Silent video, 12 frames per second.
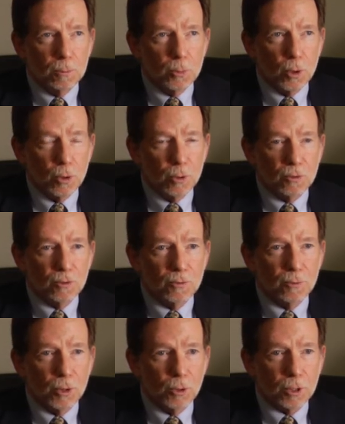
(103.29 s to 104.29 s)
parts of
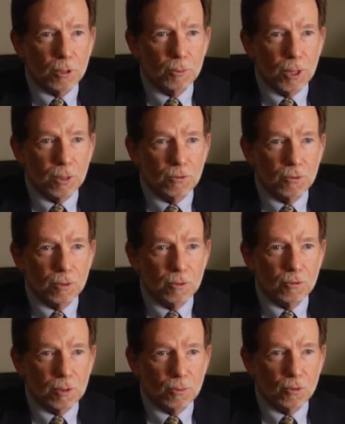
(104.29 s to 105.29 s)
American medicine
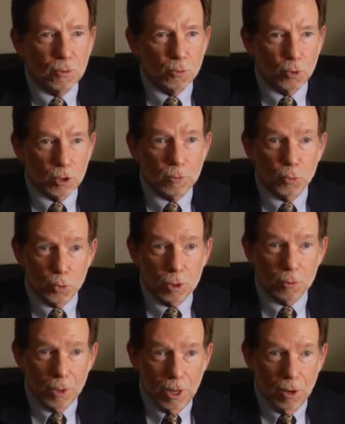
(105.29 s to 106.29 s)
that seems to work
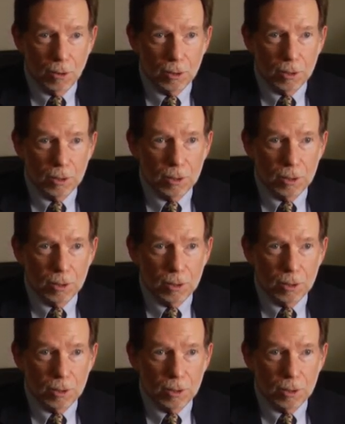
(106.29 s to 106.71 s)
pretty well